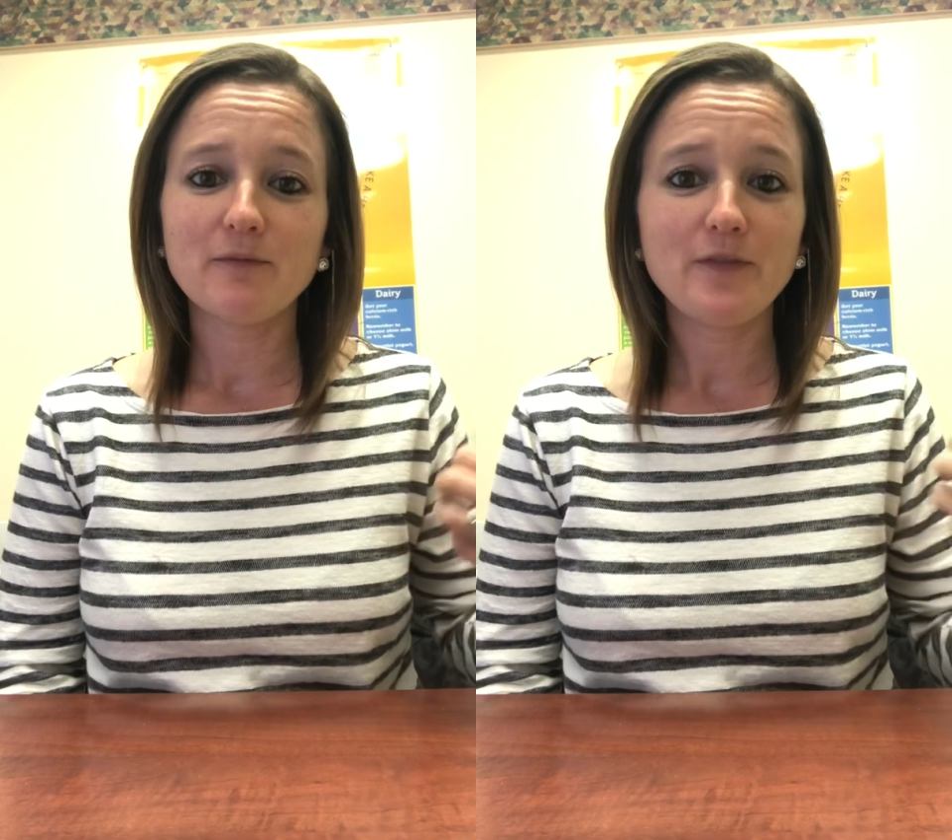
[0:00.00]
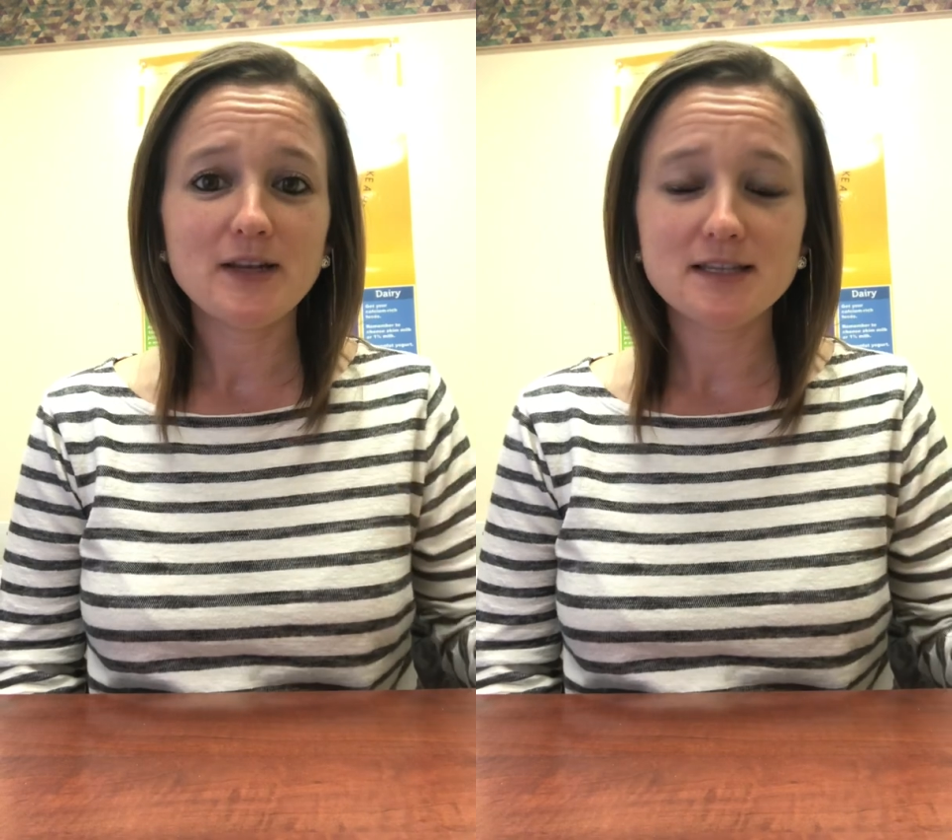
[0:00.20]

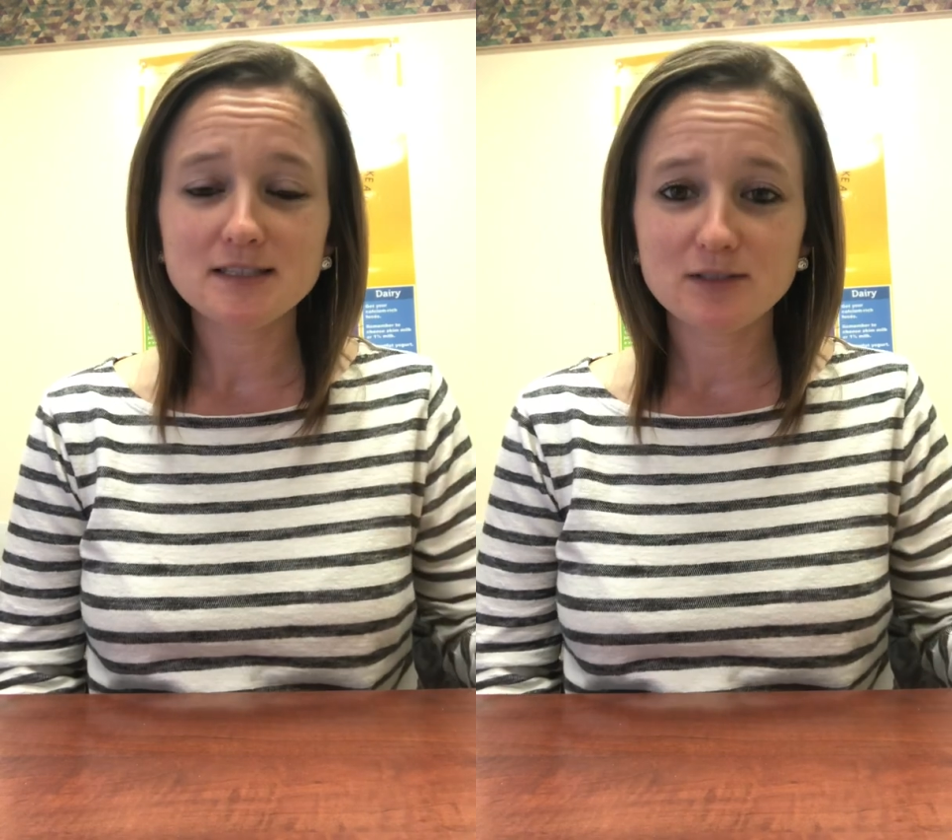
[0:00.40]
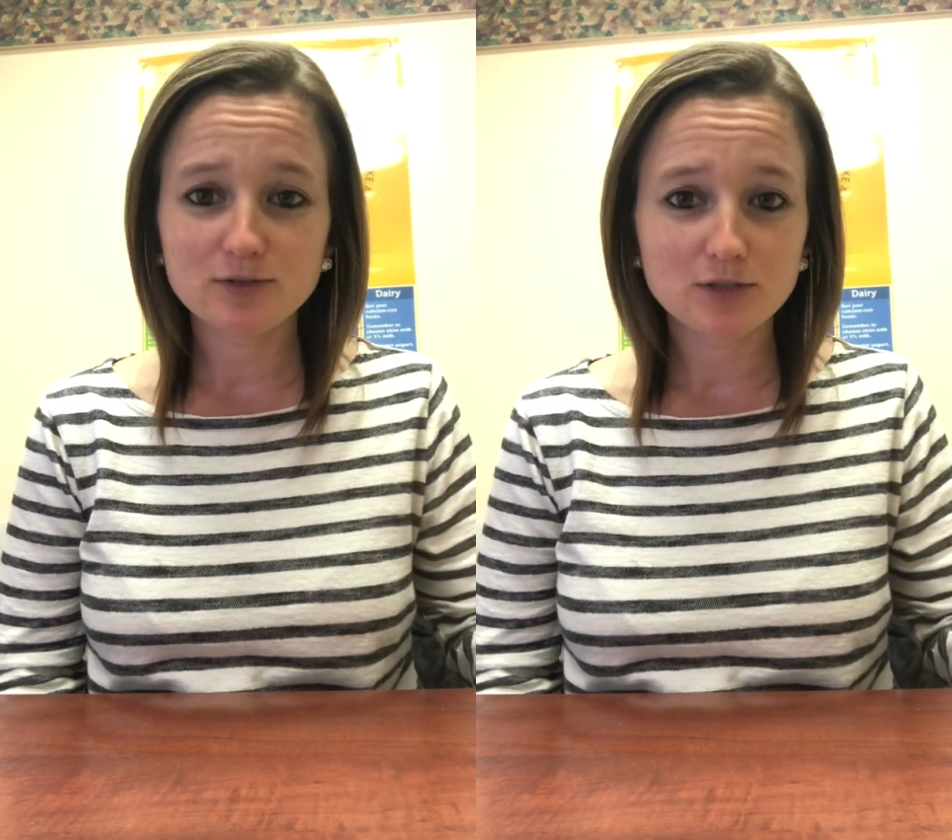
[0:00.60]
Fitness
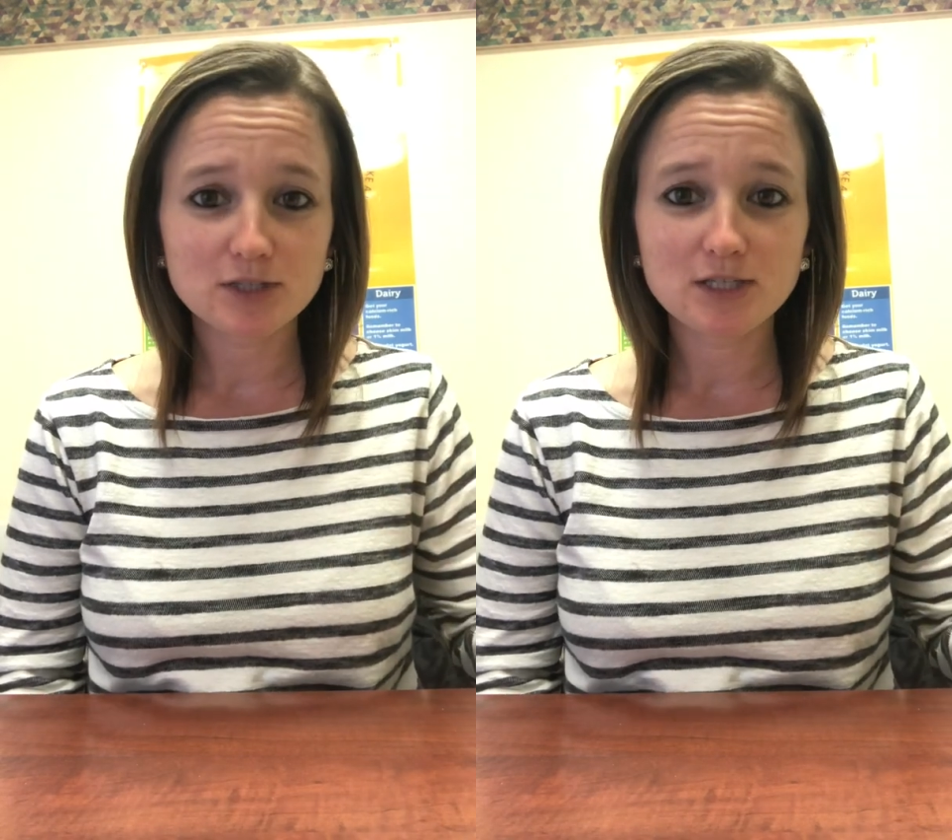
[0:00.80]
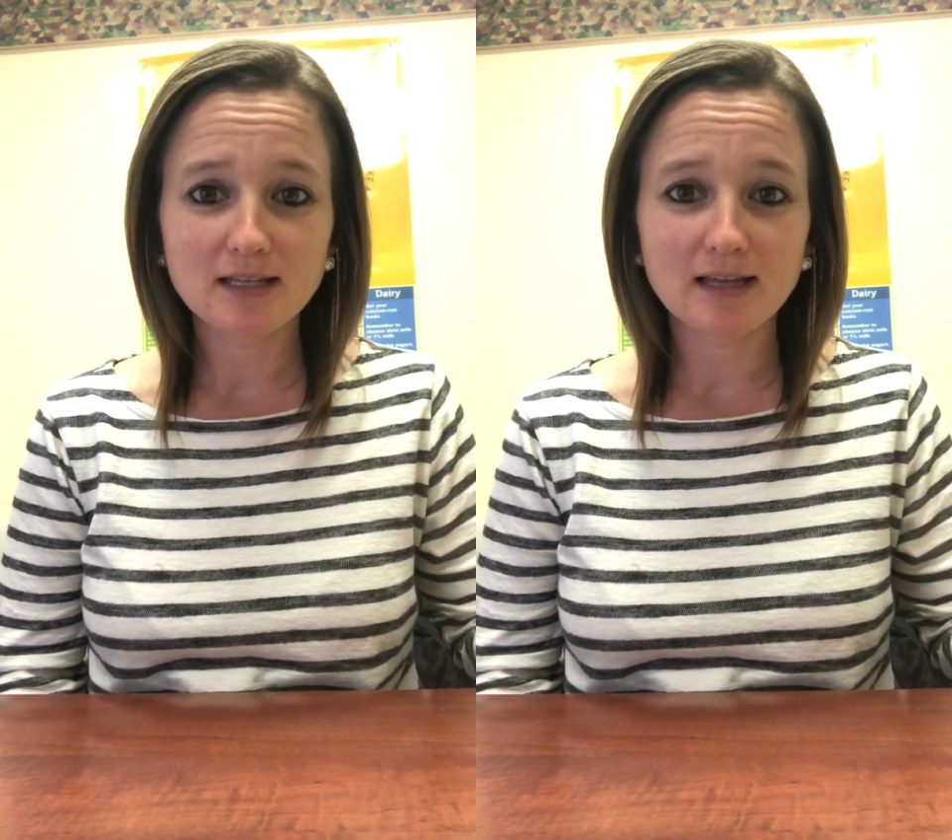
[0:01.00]
and
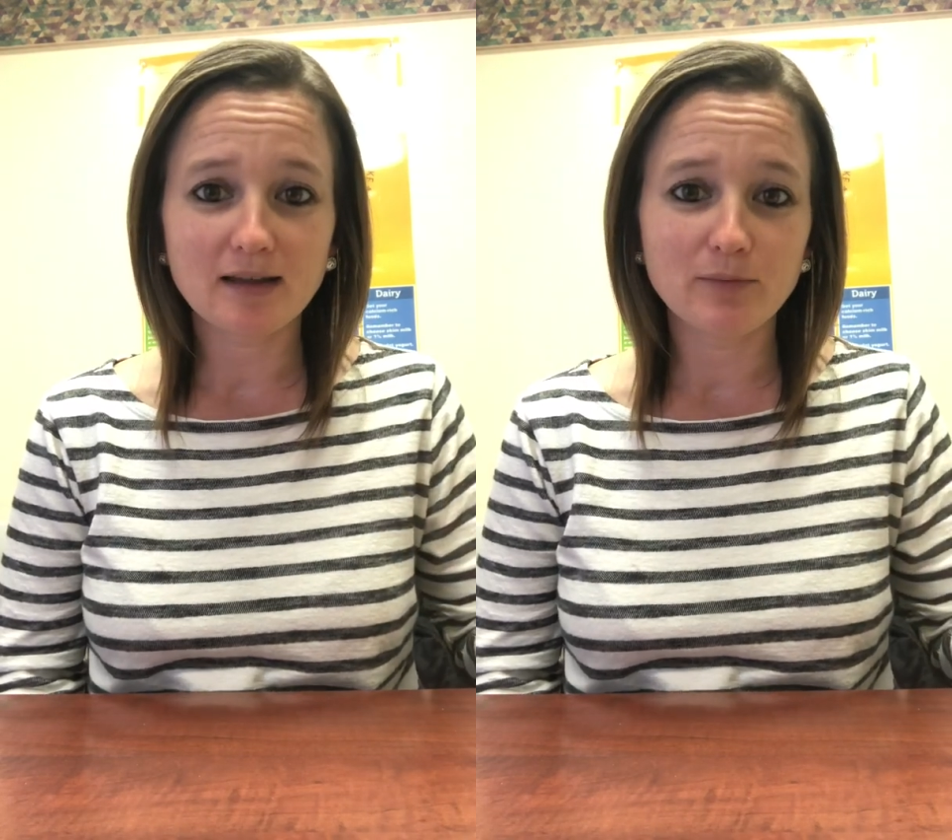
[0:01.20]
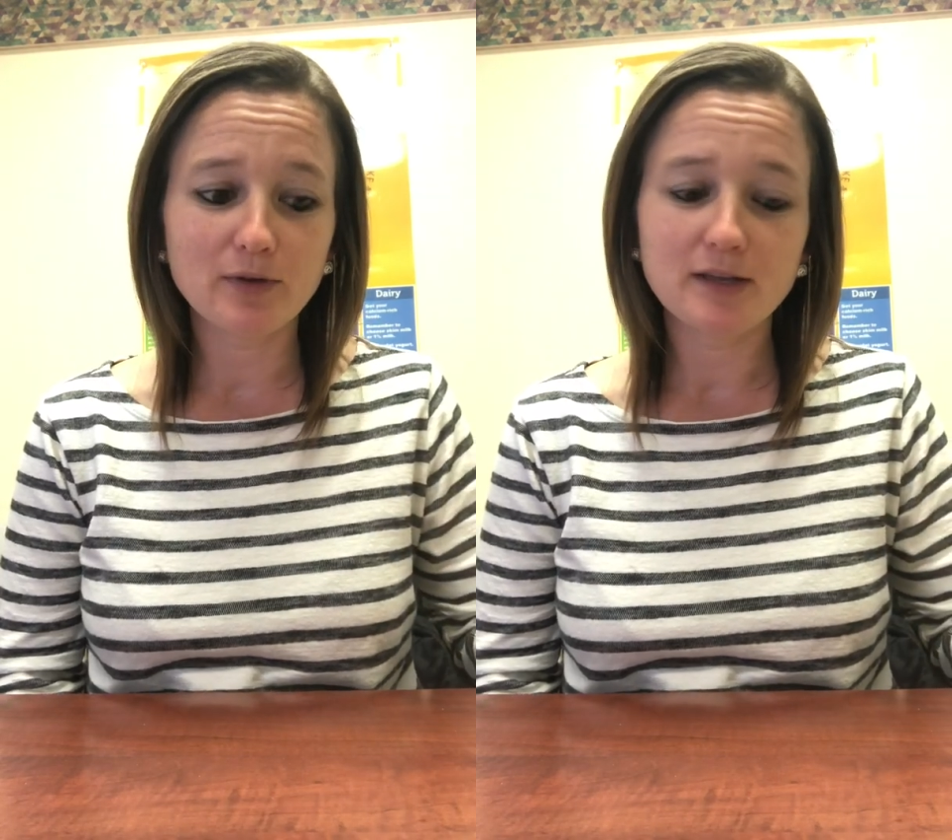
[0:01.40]
nutrition,
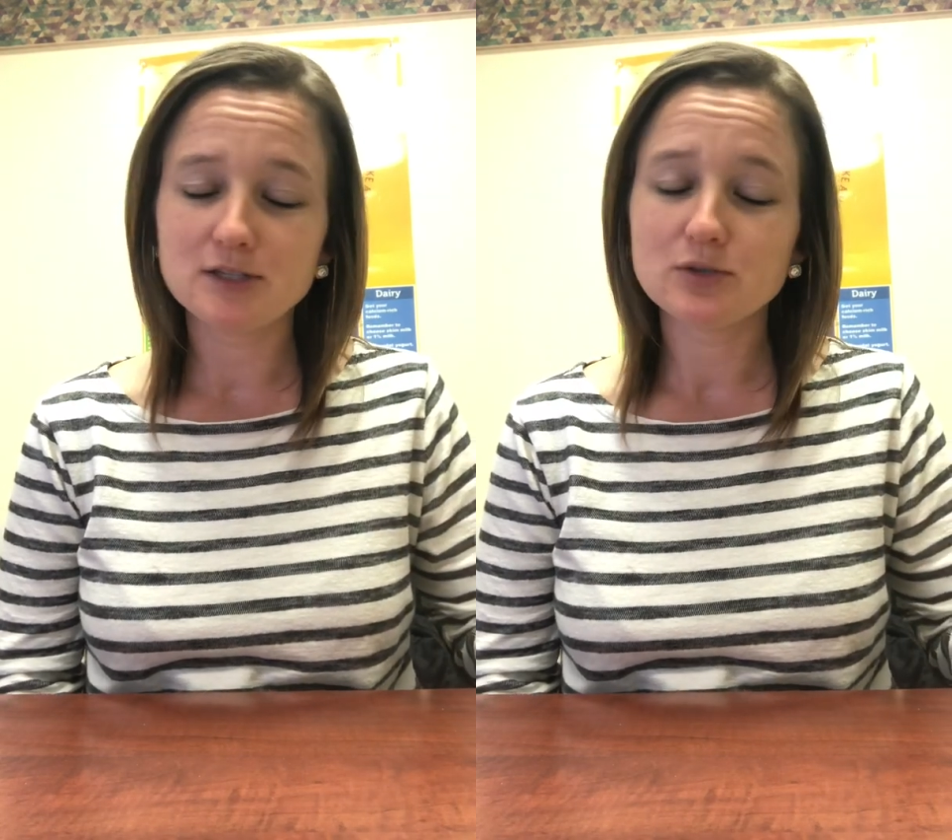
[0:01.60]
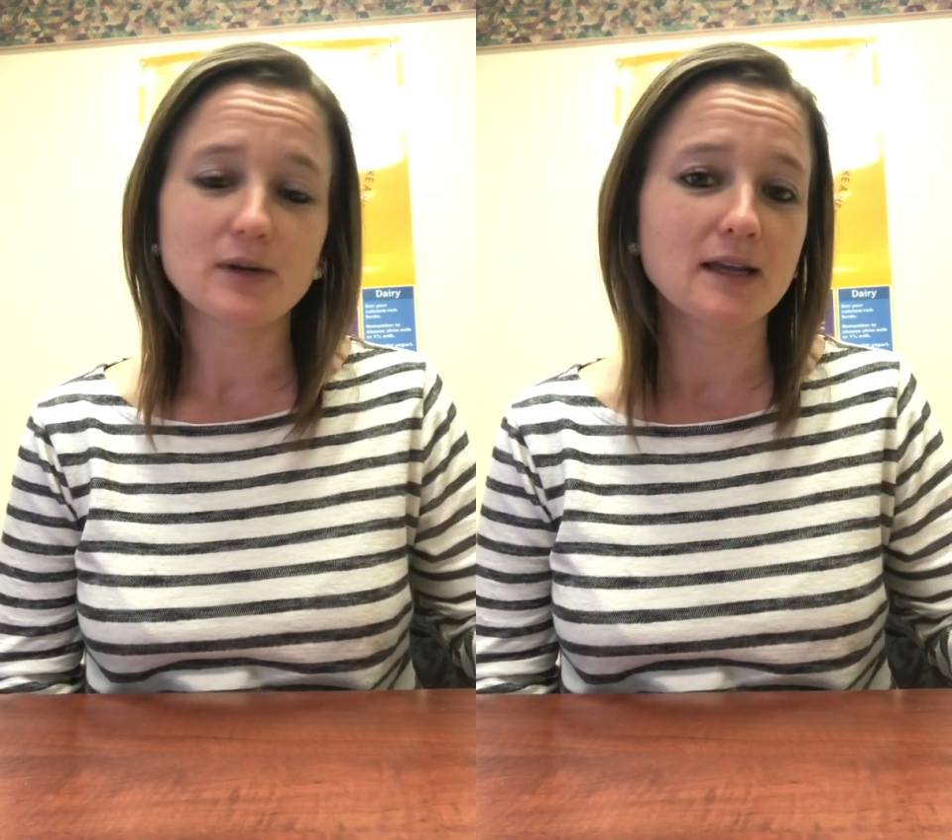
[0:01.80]
I'm really
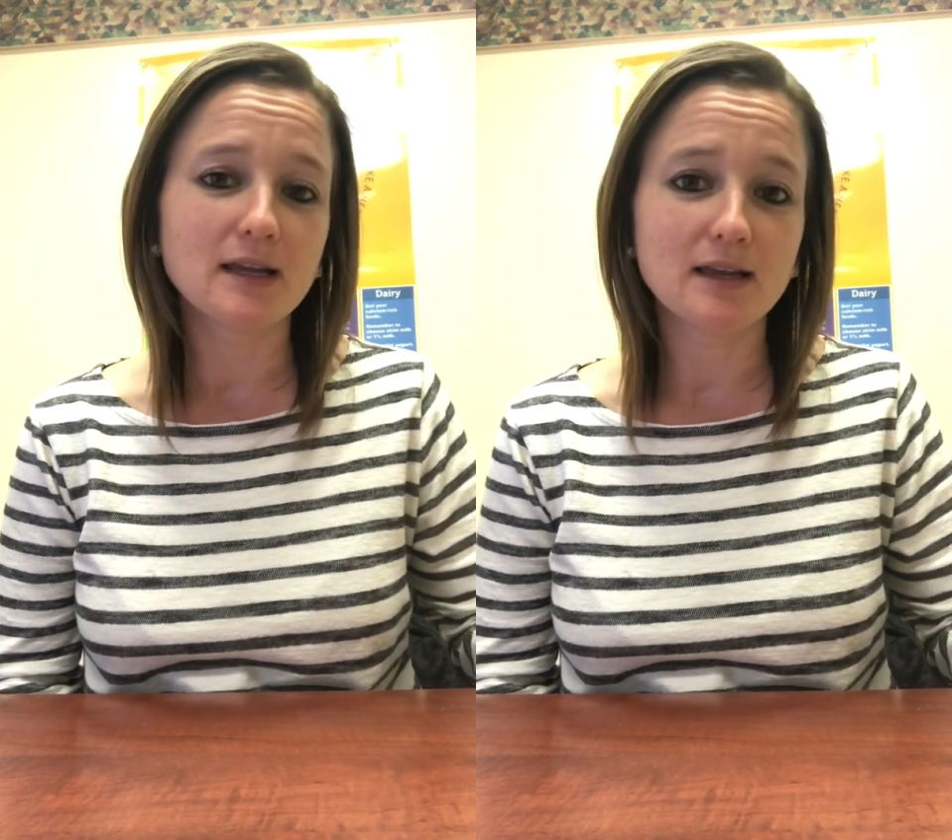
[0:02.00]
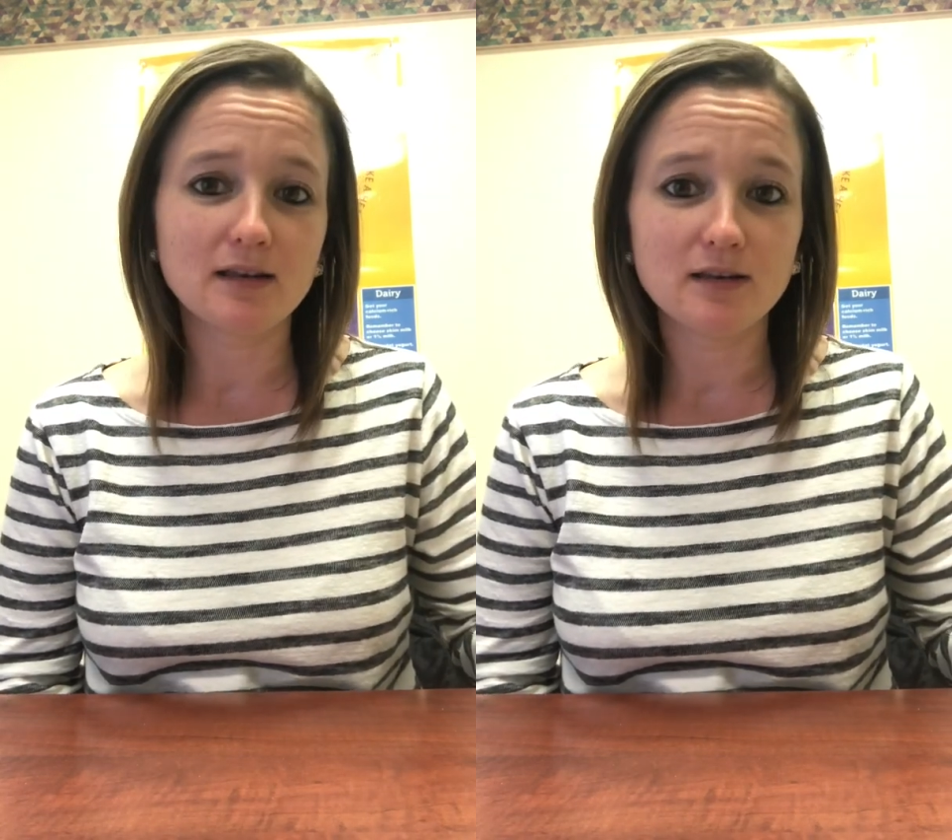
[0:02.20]
enjoying
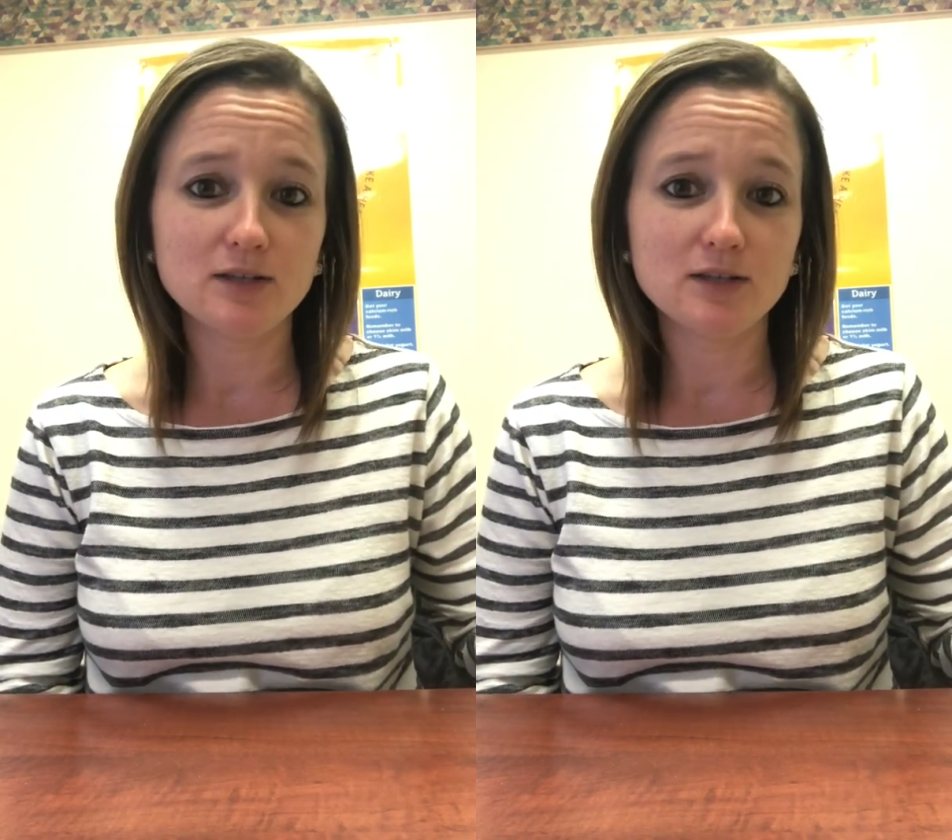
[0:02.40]
it.